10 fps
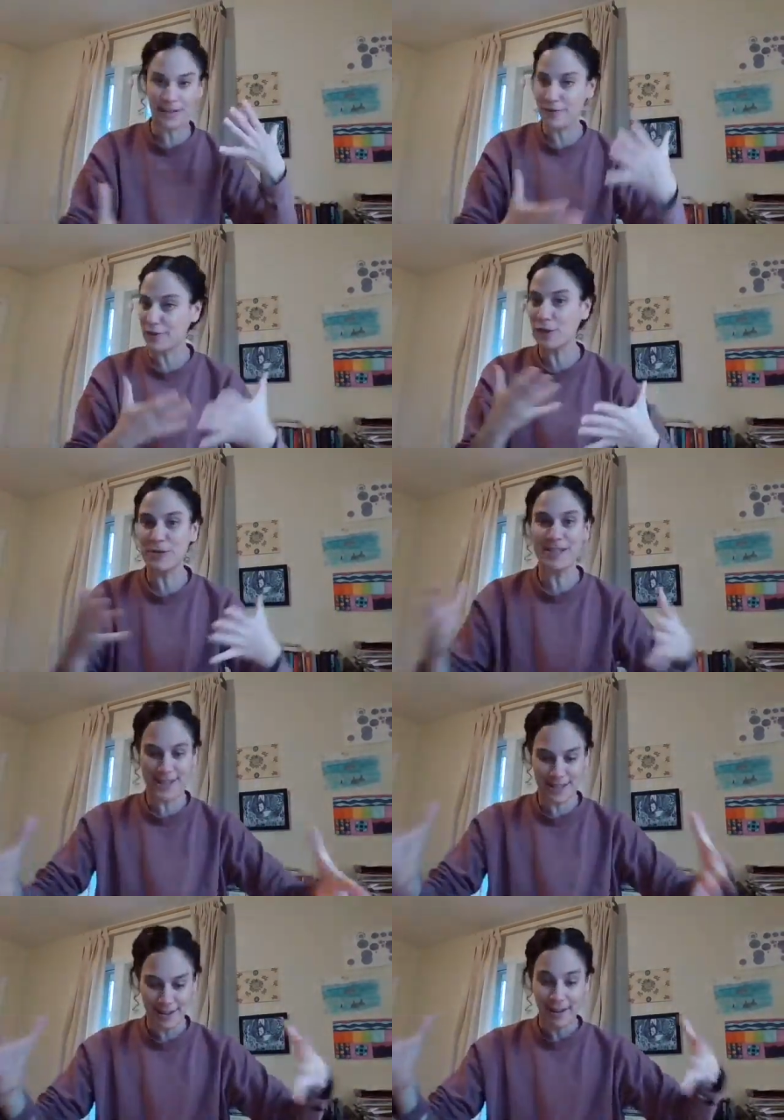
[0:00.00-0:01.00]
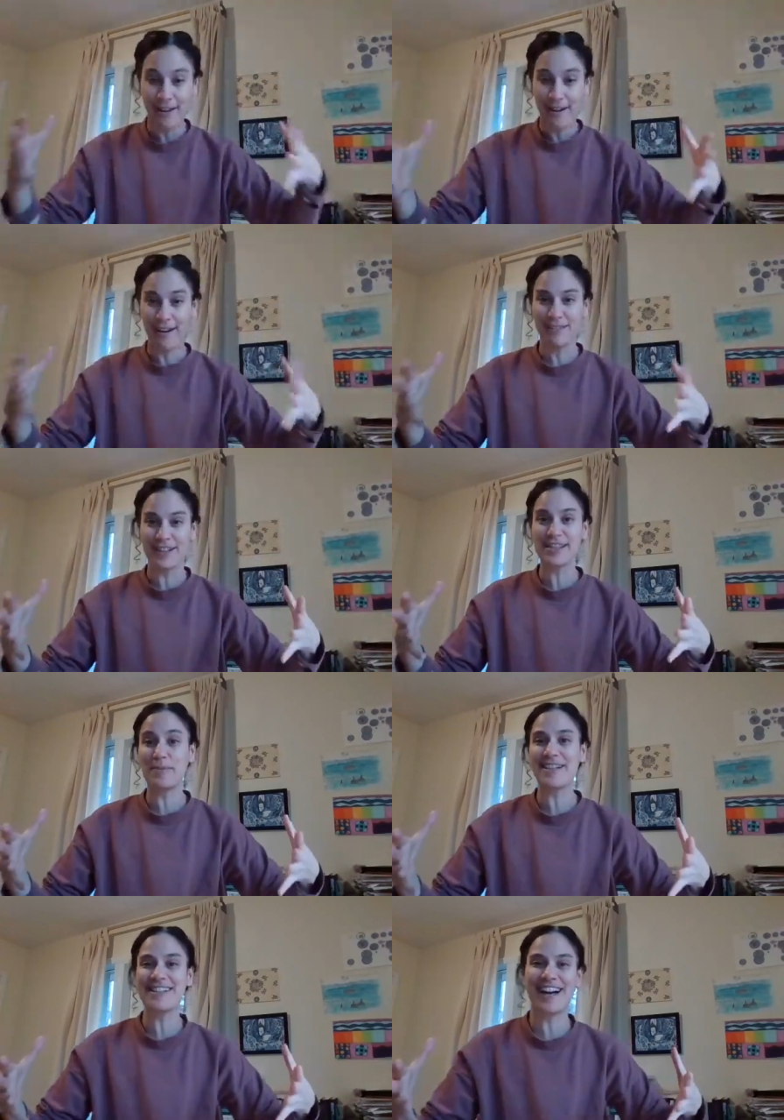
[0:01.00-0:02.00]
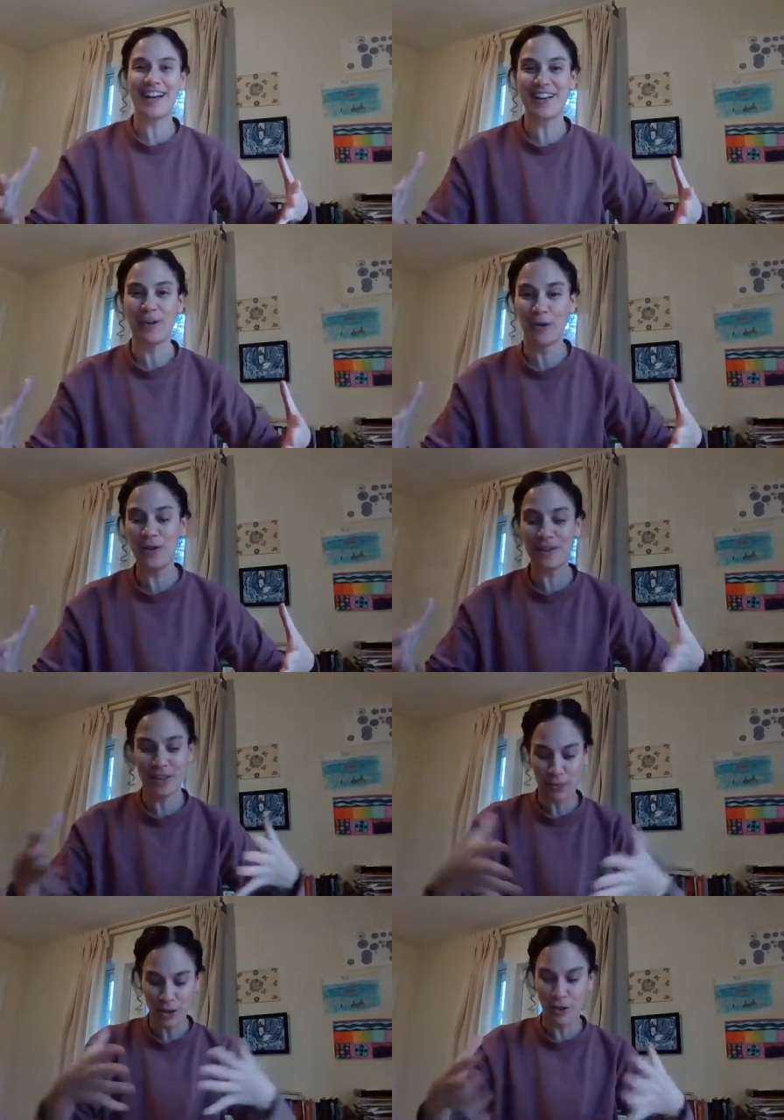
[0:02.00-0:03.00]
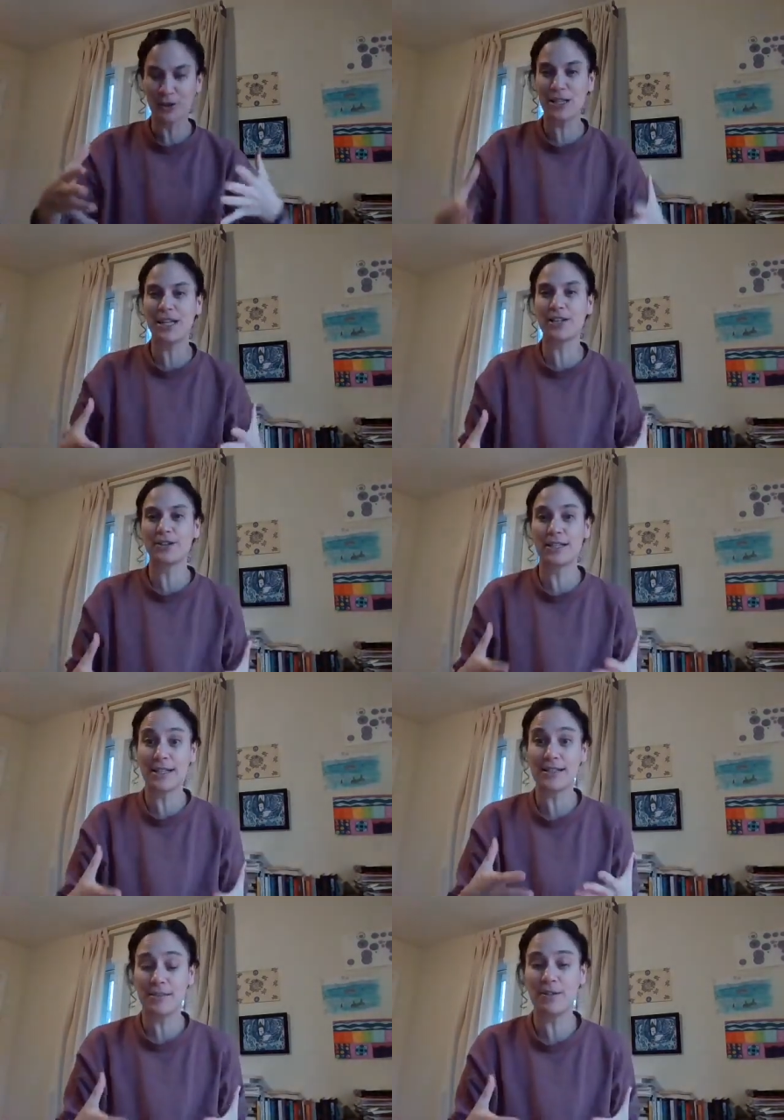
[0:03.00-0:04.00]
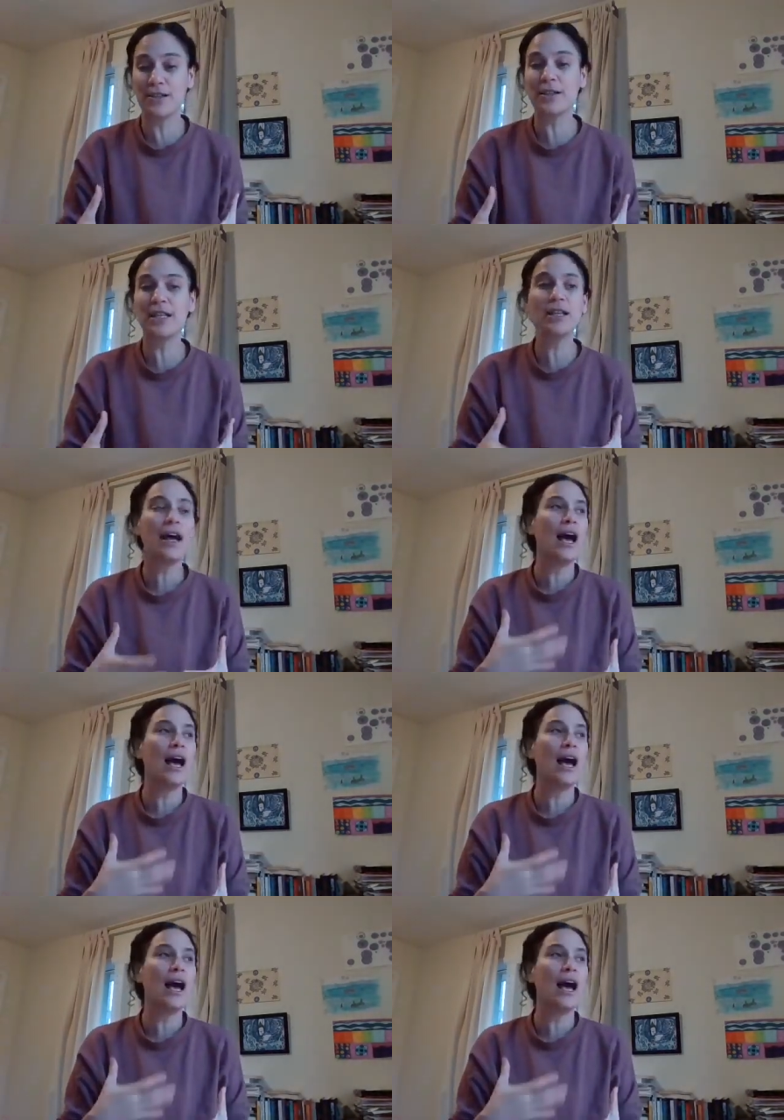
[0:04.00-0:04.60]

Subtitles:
the frequency of the space I hold and we hold together in this community.